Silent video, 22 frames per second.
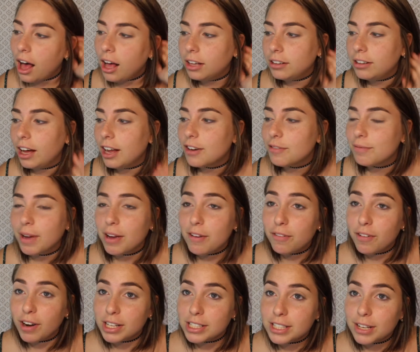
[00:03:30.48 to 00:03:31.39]
a lot of my
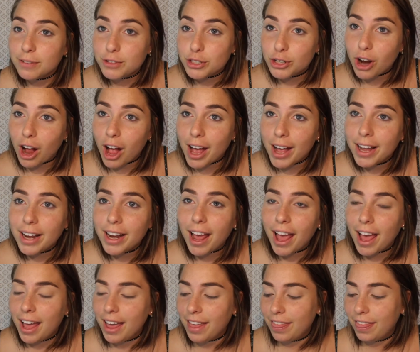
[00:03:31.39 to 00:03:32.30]
friends have tried
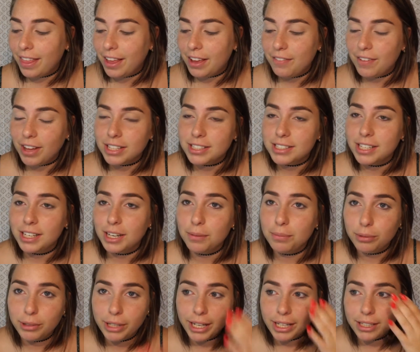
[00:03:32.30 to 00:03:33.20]
and they've ended
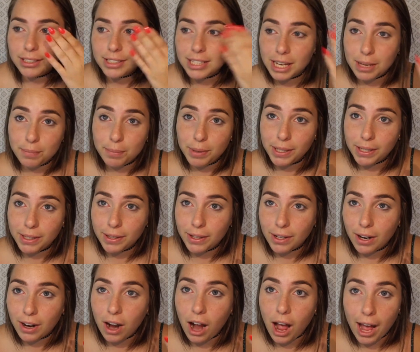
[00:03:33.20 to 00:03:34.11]
up like taping
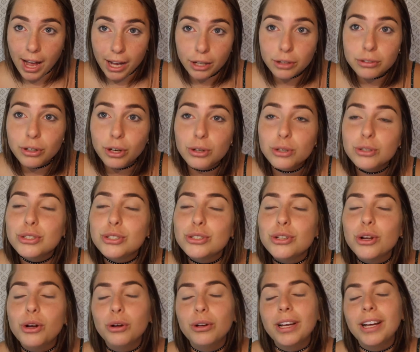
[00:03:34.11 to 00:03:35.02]
their eye closed.
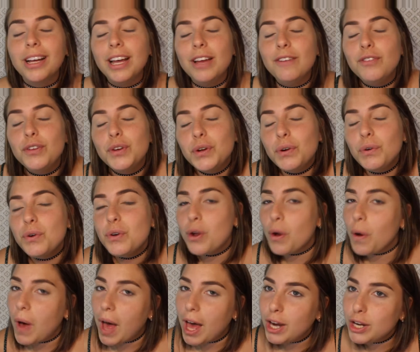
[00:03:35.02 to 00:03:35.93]
So if you don't
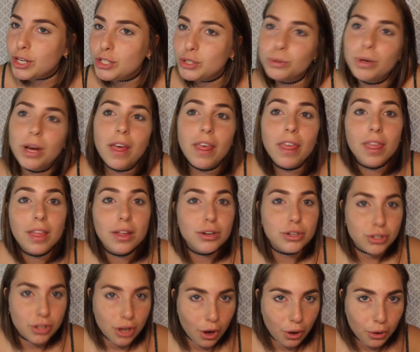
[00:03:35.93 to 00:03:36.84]
know how to do it,
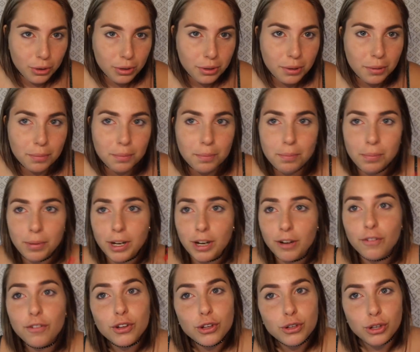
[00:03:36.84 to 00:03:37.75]
then don't. But
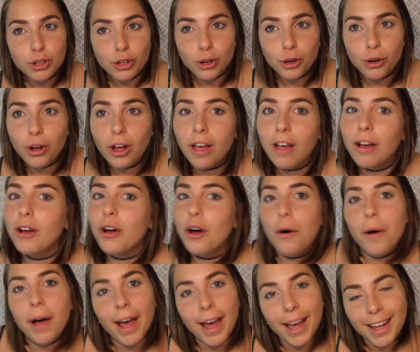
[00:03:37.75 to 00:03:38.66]
if you do,
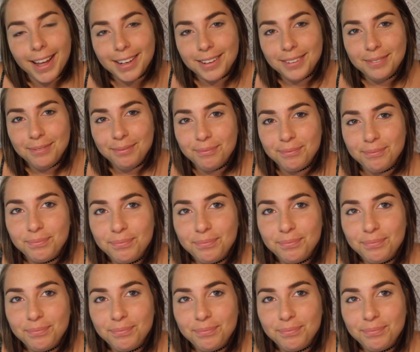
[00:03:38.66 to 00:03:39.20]
go ahead.